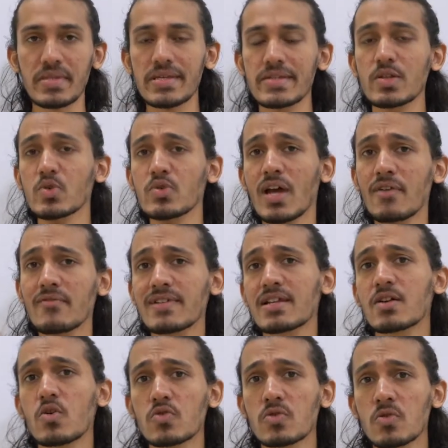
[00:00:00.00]
So now we'll
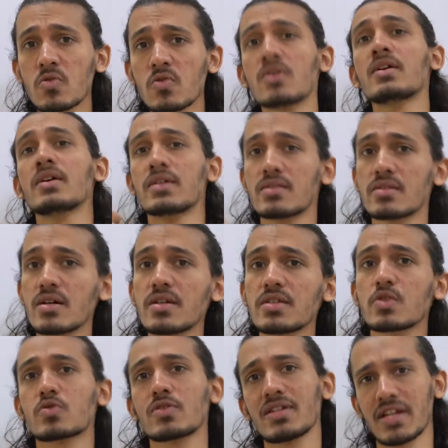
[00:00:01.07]
go to the
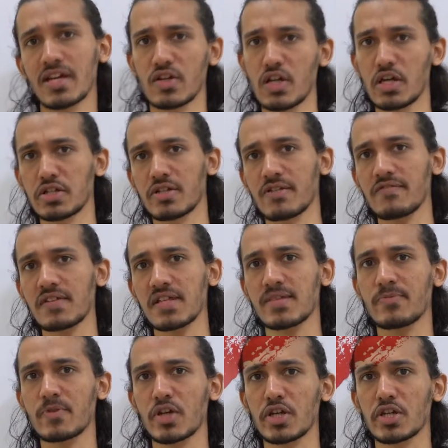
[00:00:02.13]
neural regulation of
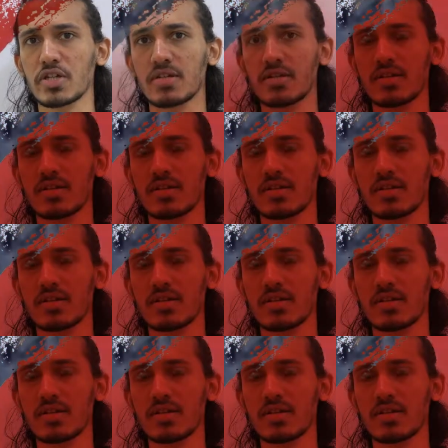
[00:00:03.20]
respiration.